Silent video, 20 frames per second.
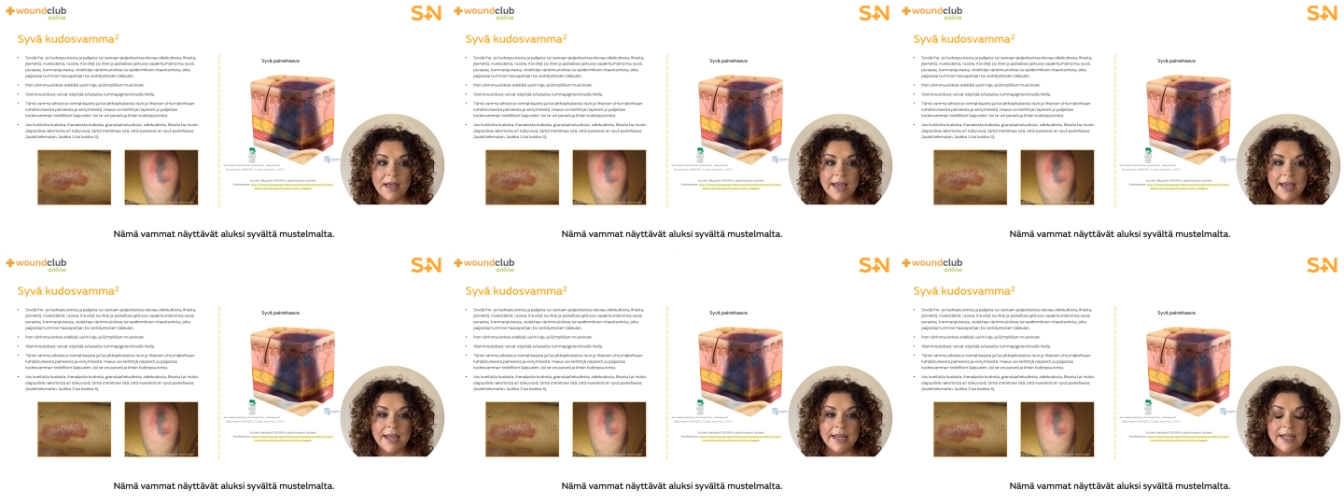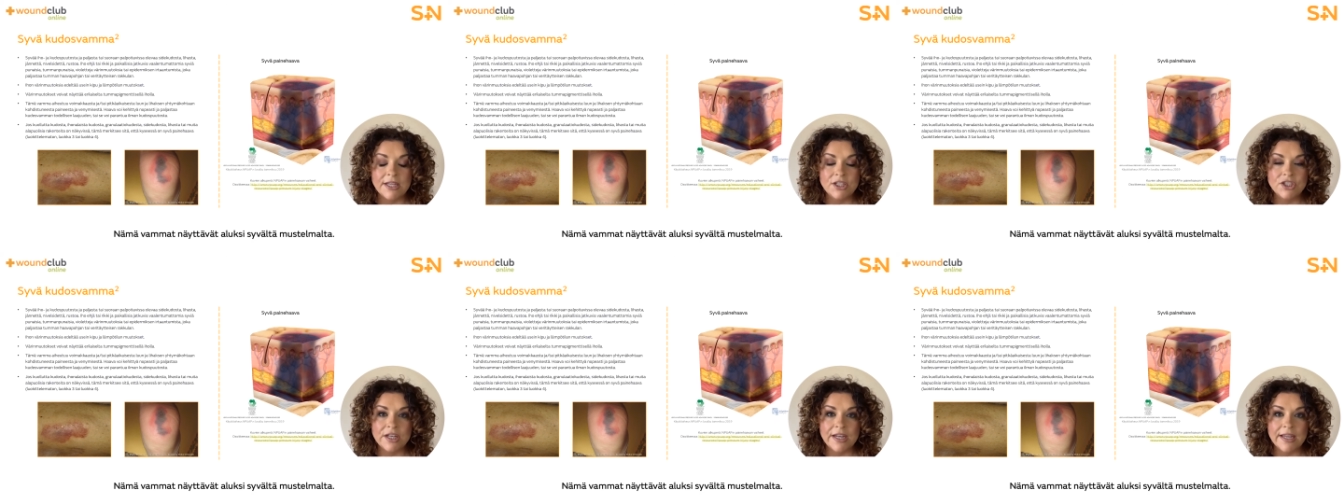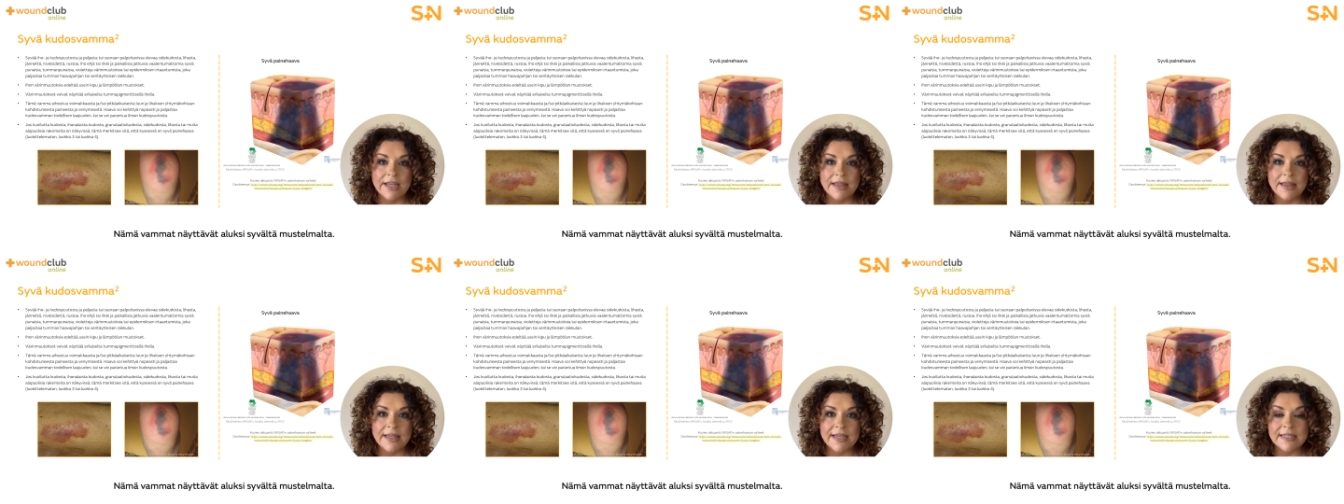
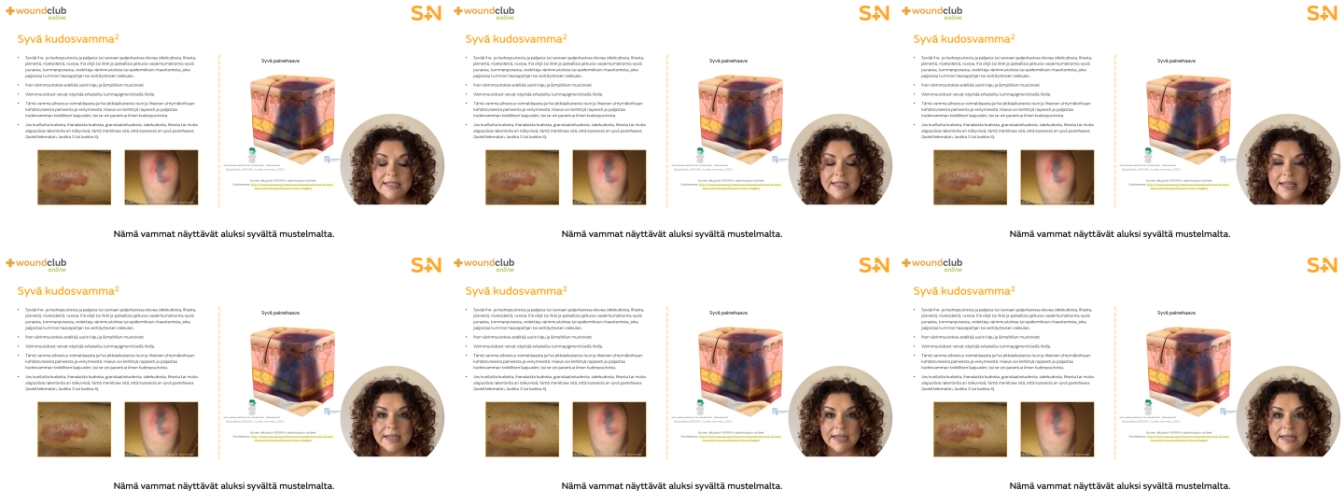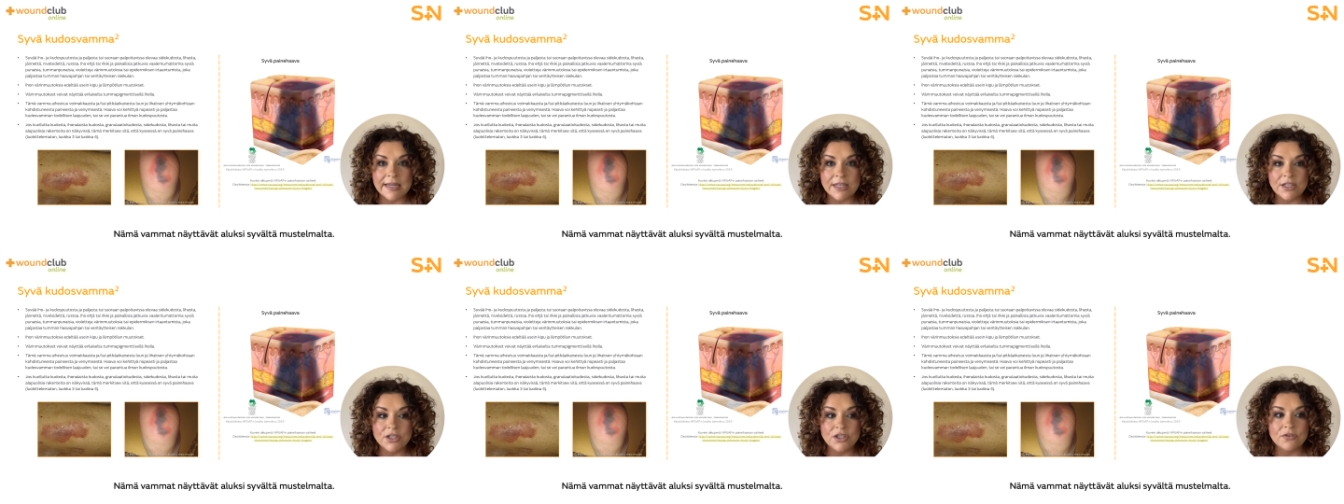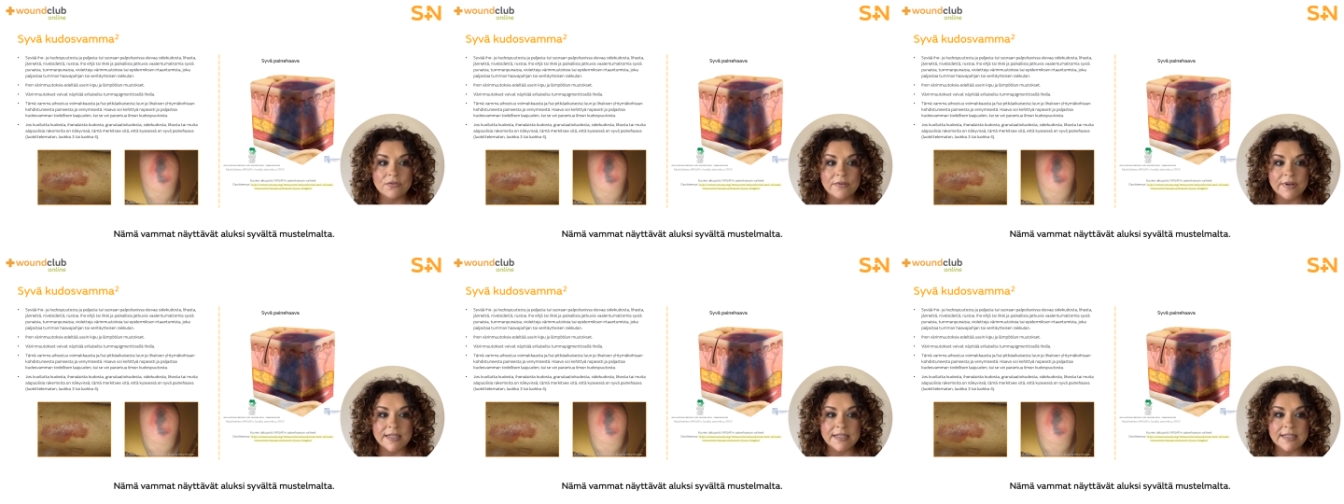Initially, these
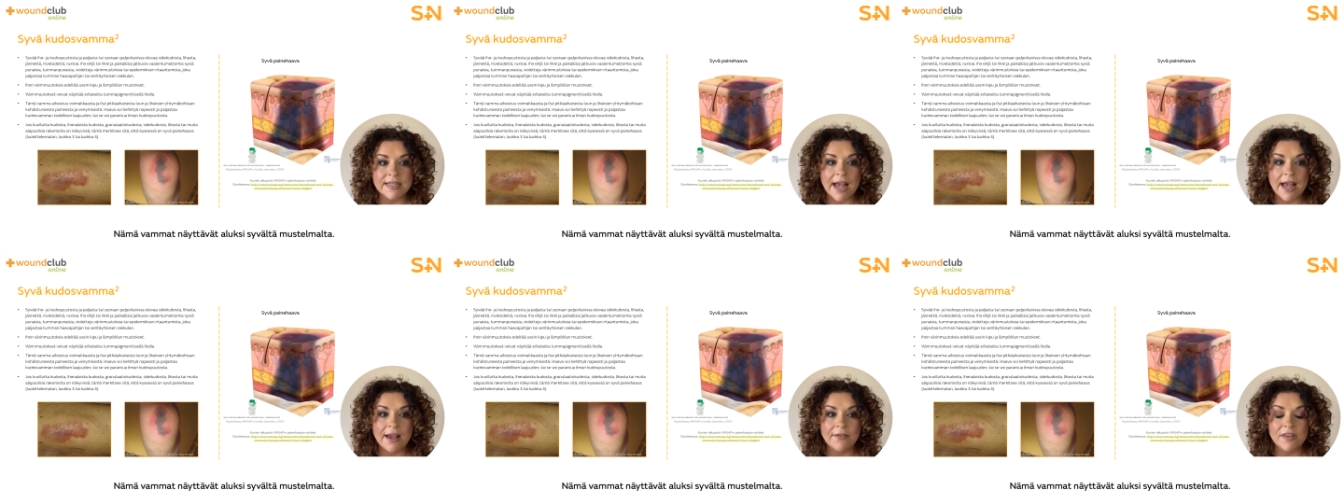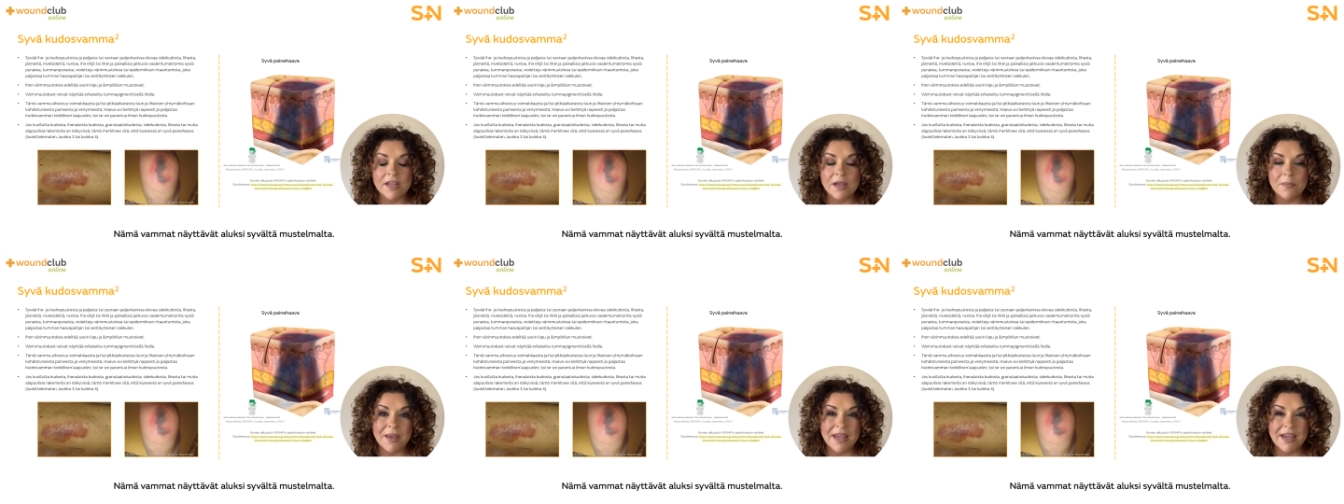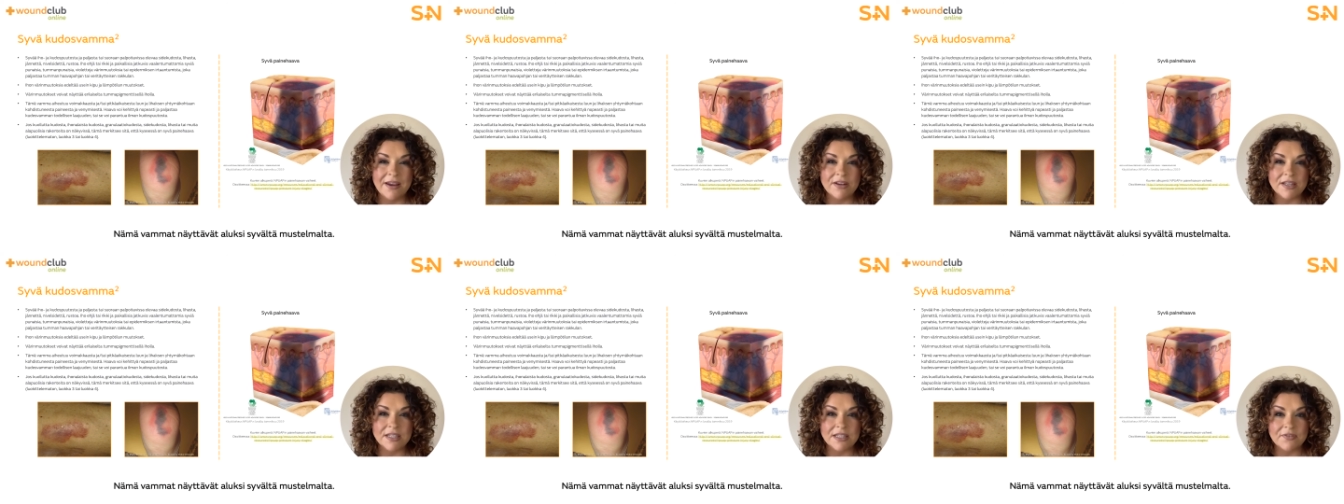injuries have the
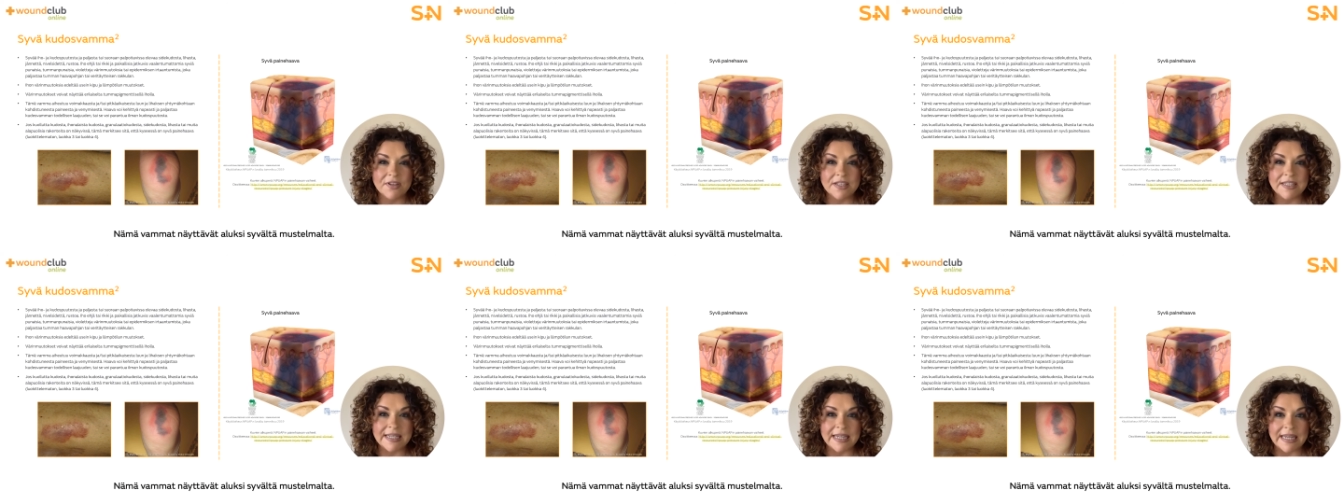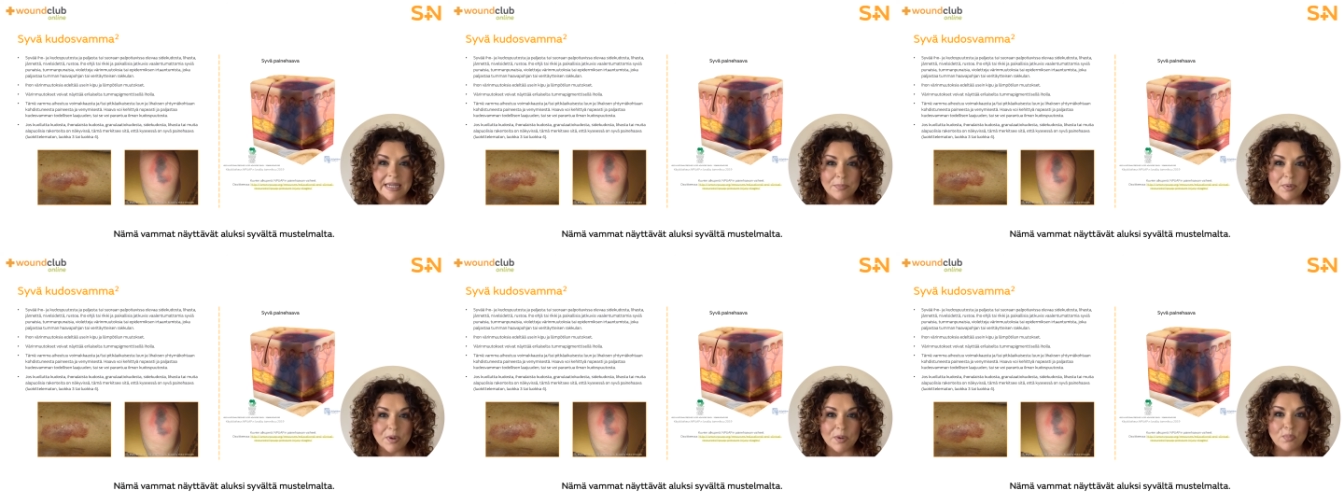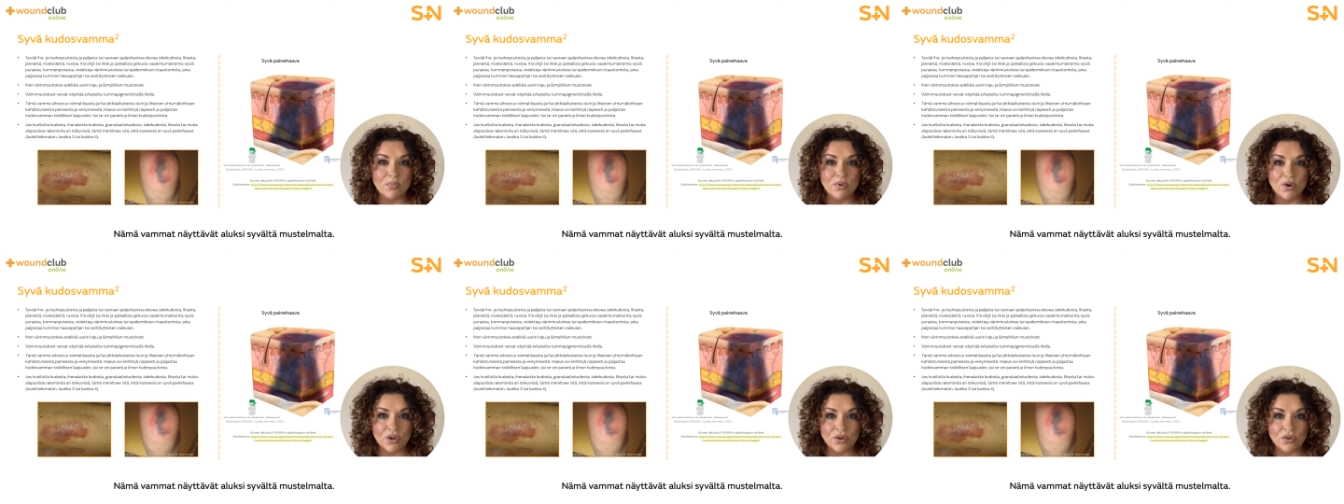appearance of a deep
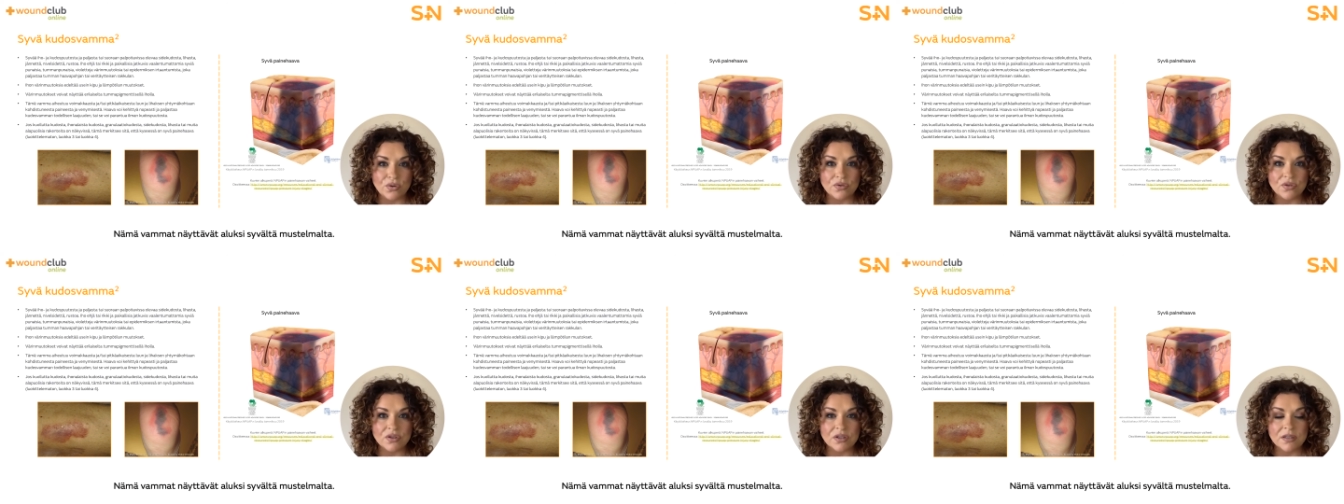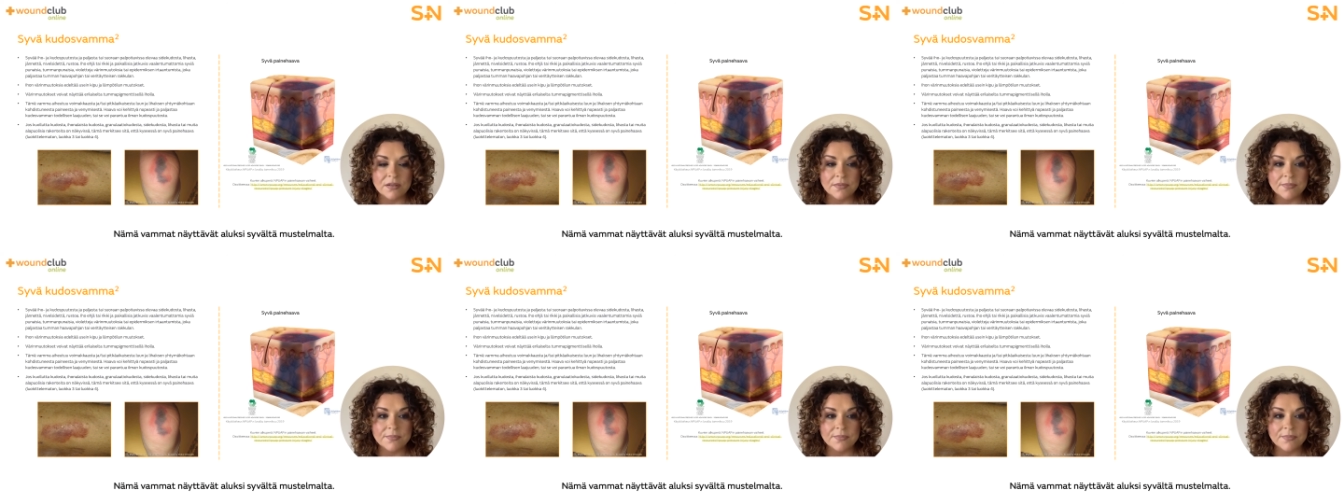bruise.